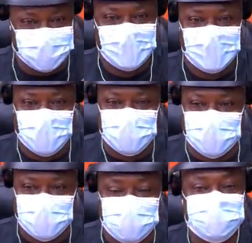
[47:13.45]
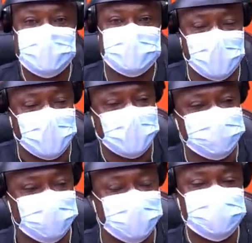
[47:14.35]
If you know live
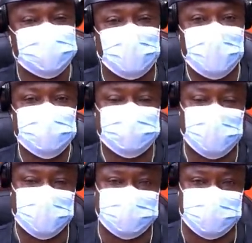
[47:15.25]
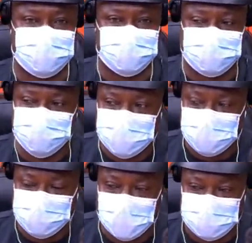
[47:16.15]
or in 104.5 FM UT
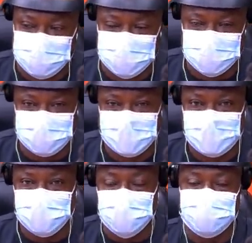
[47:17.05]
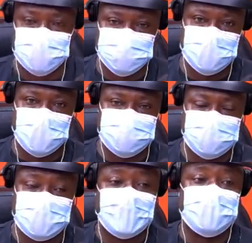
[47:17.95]
Ewiase Mu Nsem about your part 1 here and
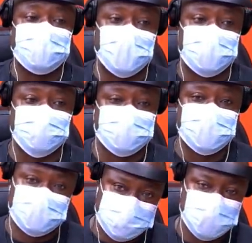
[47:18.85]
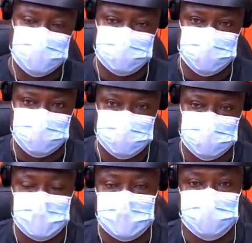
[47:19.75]
the part 2 3 and 4 as better so
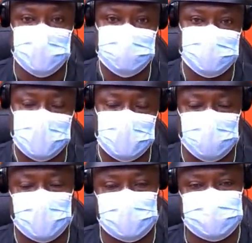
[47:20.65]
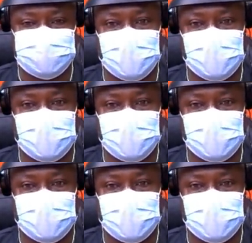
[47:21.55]
no me intro mechanic Alaska Star